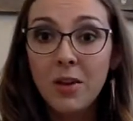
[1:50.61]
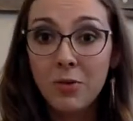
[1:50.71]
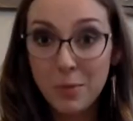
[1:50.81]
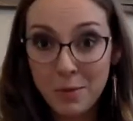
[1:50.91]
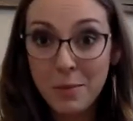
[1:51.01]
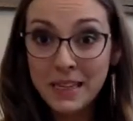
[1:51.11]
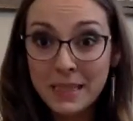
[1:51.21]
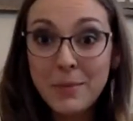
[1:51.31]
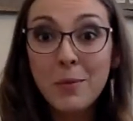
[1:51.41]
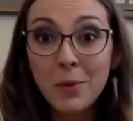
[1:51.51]
Remember my
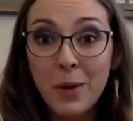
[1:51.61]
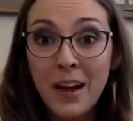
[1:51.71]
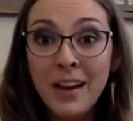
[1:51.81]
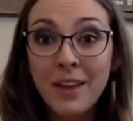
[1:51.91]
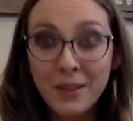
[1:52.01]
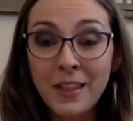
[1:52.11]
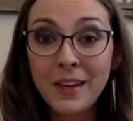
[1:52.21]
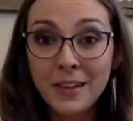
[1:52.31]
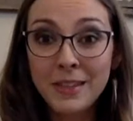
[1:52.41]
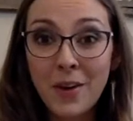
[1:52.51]
tip number 1, everything
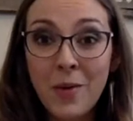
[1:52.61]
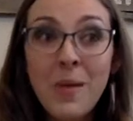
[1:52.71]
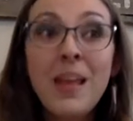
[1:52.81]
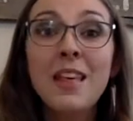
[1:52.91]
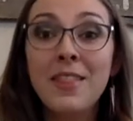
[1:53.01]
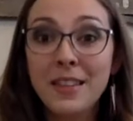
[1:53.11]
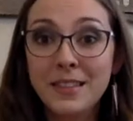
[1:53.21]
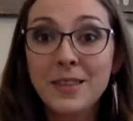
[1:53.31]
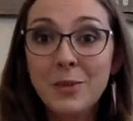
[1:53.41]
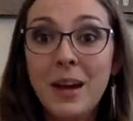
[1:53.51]
needs a home? This
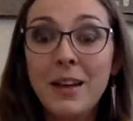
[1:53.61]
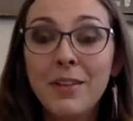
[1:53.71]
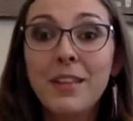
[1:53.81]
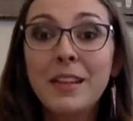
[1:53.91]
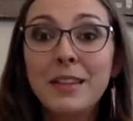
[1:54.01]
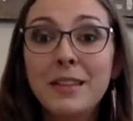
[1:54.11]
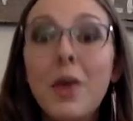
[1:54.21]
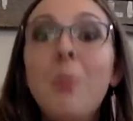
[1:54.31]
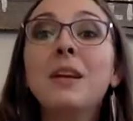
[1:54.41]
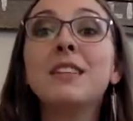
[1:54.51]
is why everything needs a
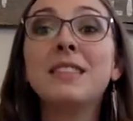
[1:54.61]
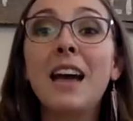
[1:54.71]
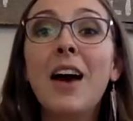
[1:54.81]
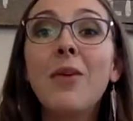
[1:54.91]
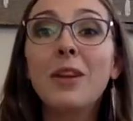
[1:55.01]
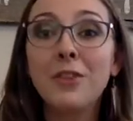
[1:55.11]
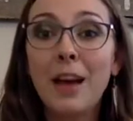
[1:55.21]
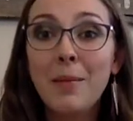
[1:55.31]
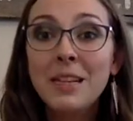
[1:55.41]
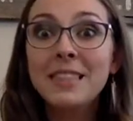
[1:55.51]
home, because now in your
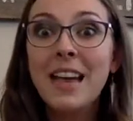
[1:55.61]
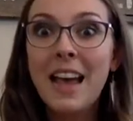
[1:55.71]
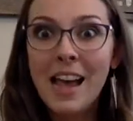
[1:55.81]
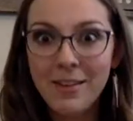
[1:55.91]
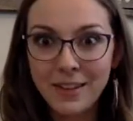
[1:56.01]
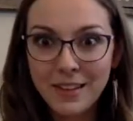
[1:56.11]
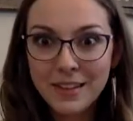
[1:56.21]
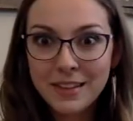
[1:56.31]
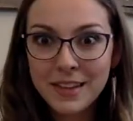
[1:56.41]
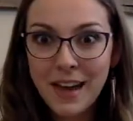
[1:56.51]
cabinets, everything
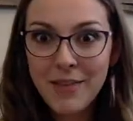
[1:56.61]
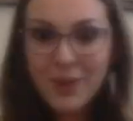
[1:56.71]
is gonna have a